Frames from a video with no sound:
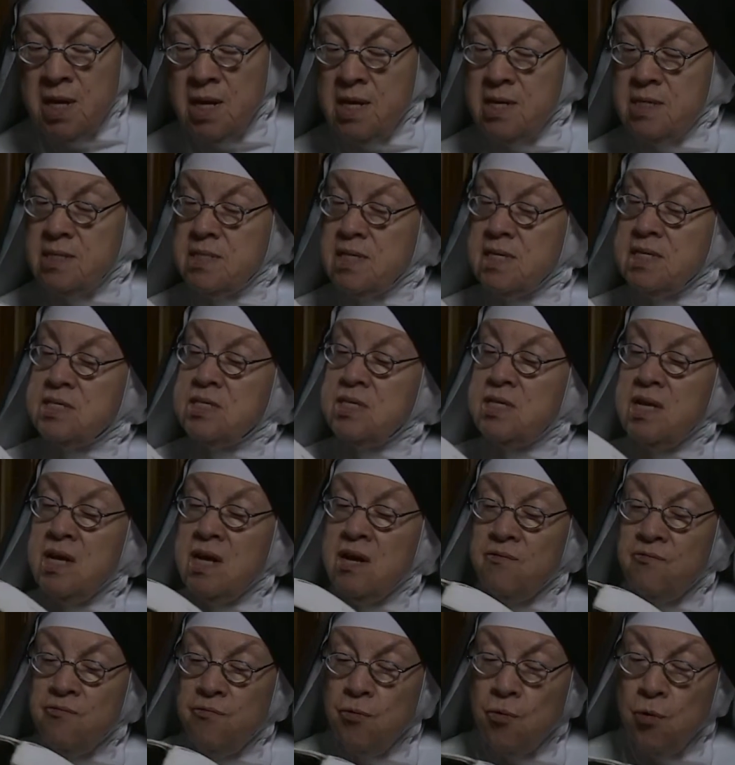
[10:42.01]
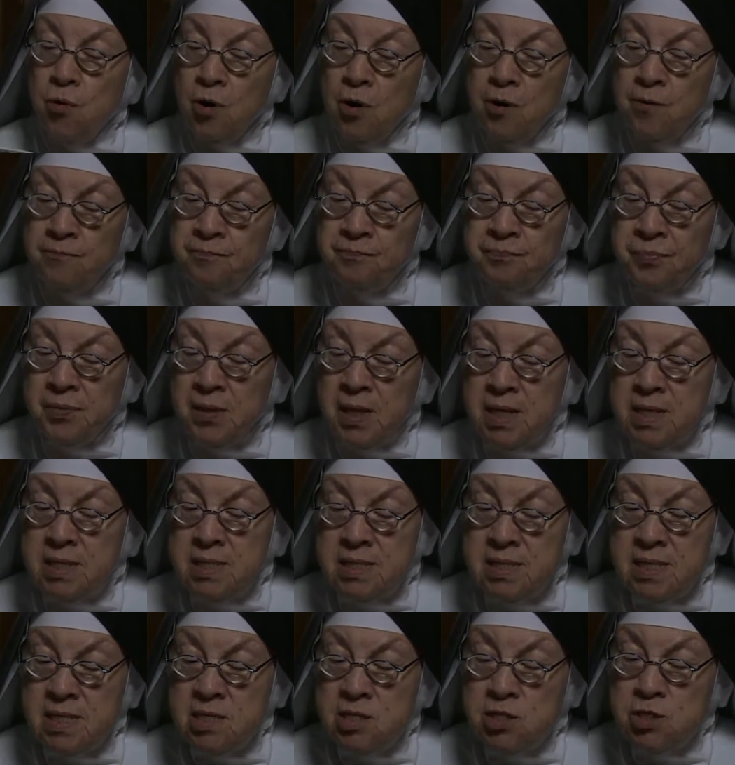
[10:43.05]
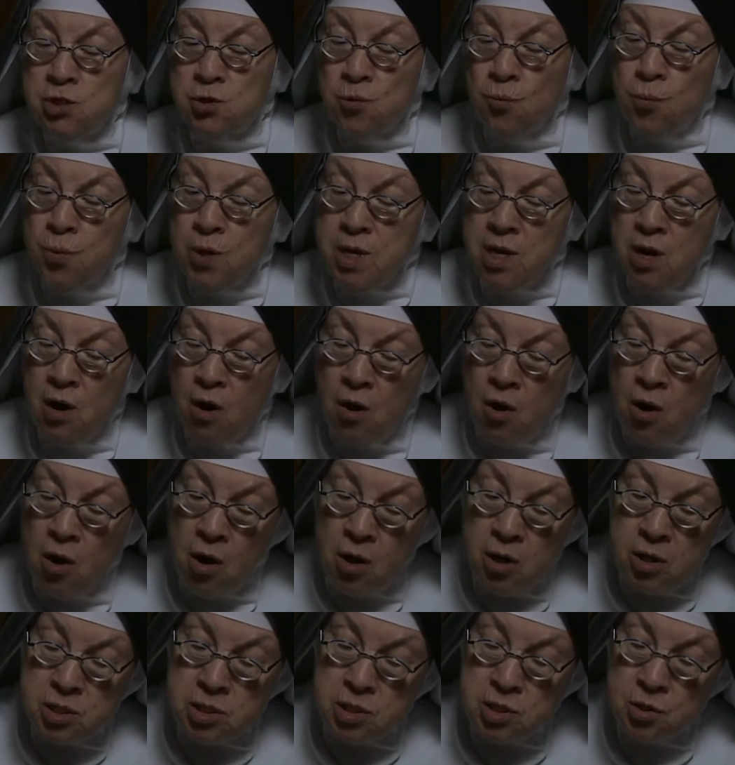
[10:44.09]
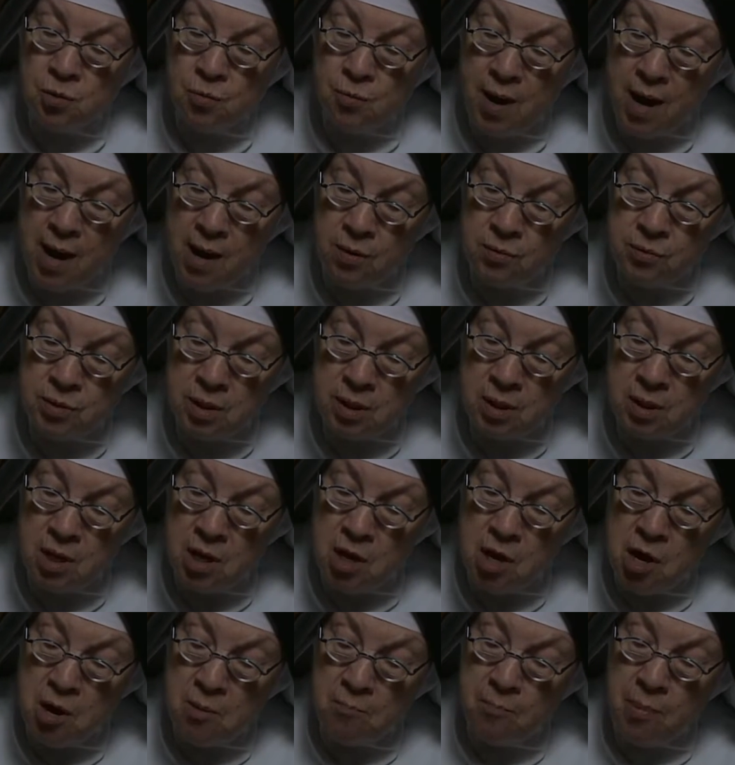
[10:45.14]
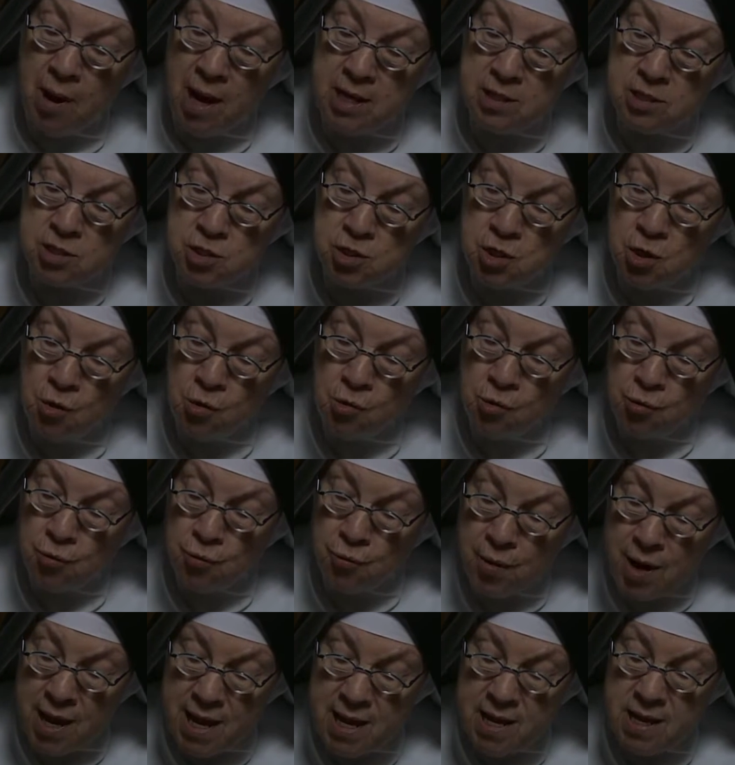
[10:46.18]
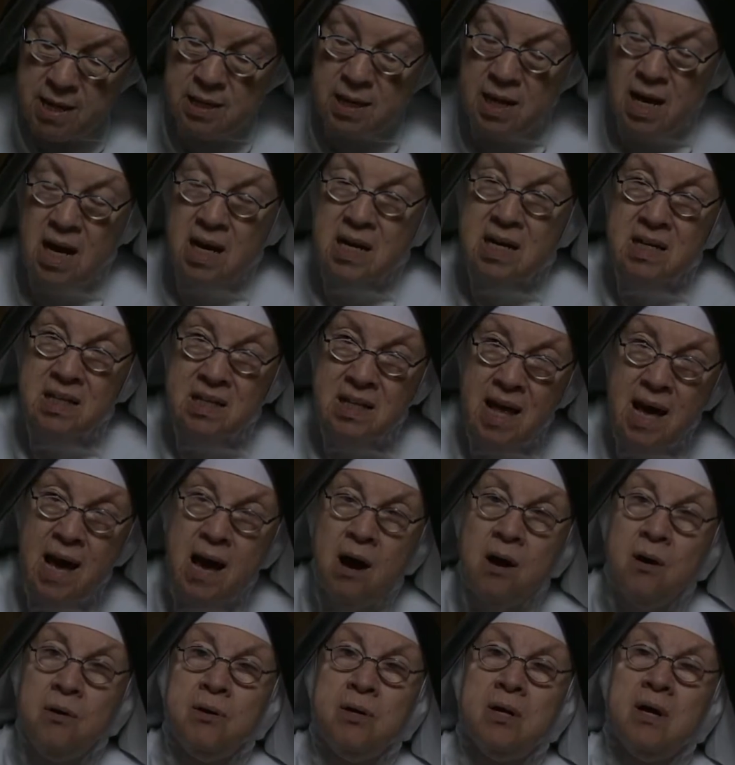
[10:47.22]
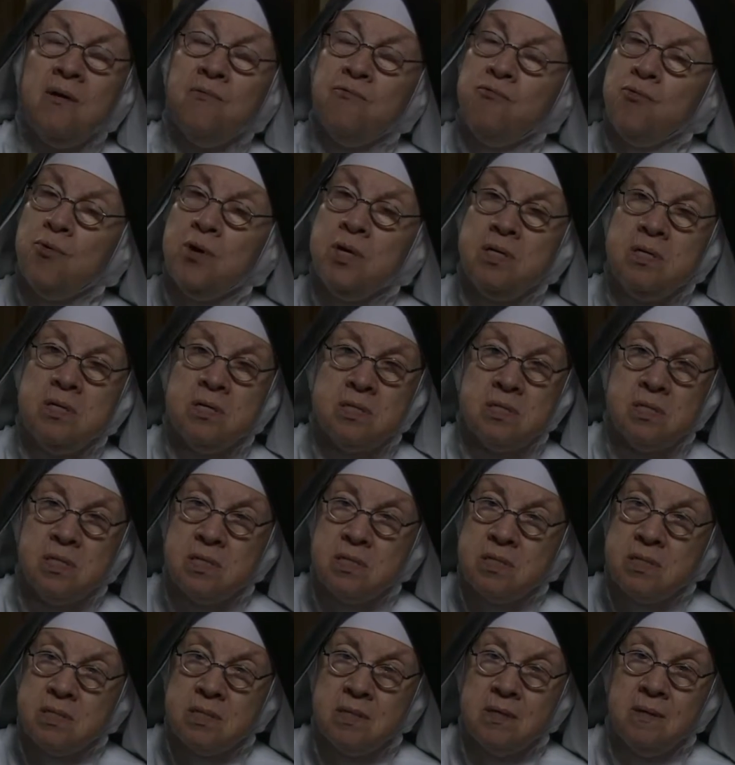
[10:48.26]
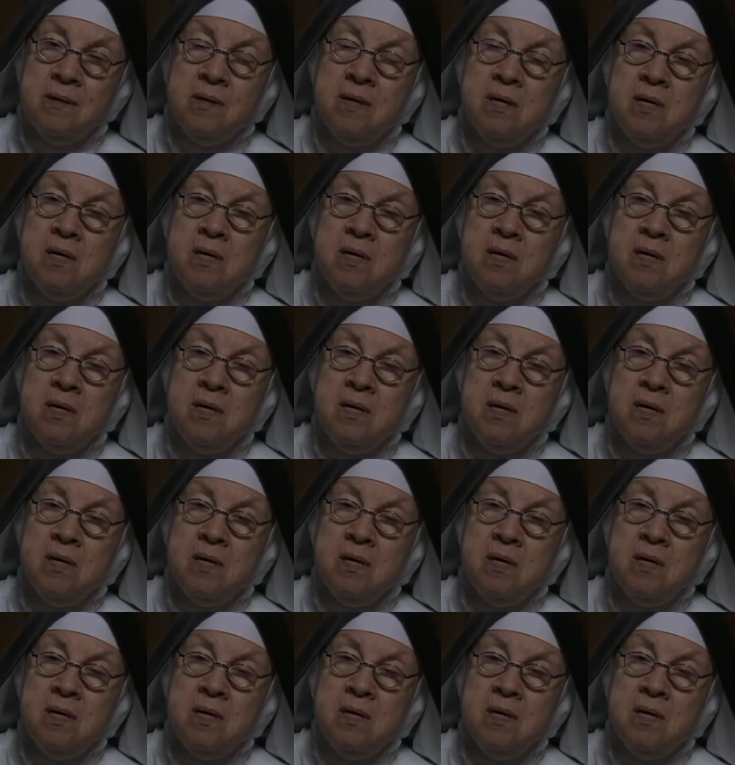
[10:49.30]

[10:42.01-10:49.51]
He says, therefore, since we are surrounded by so great a cloud of witnesses,